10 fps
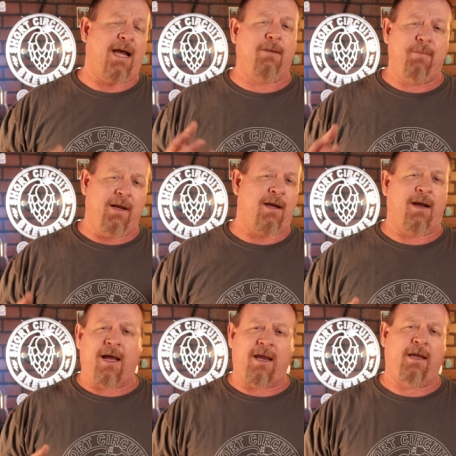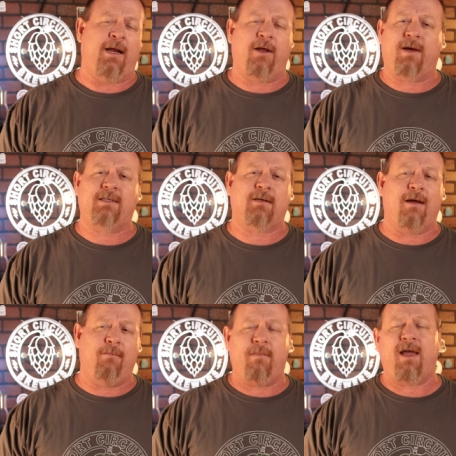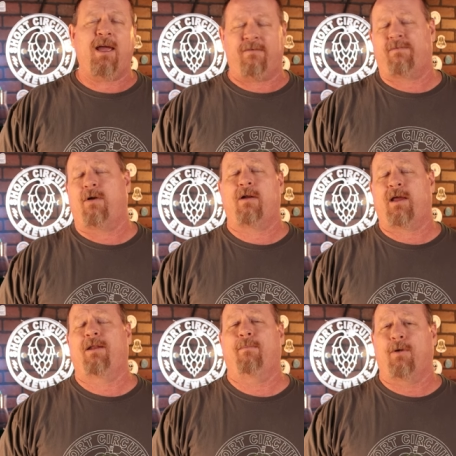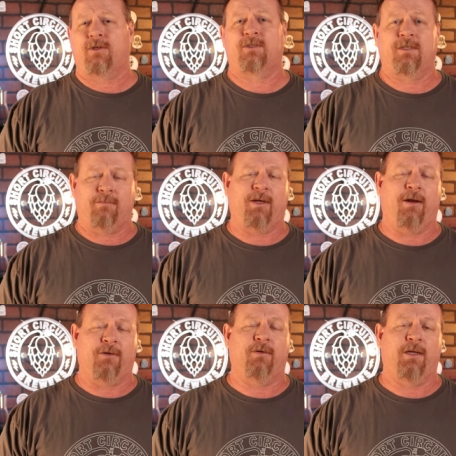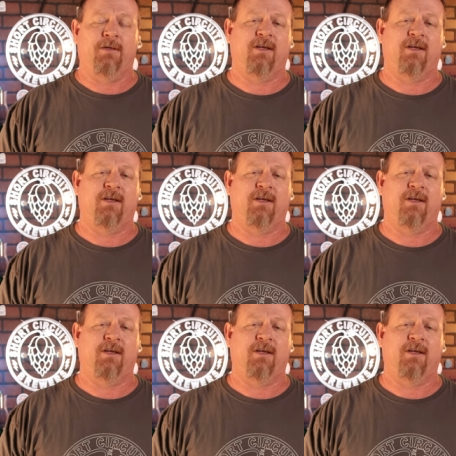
I've been kind of eyeing it anyway, so I may have gone ahead and purchased it, to be honest with you.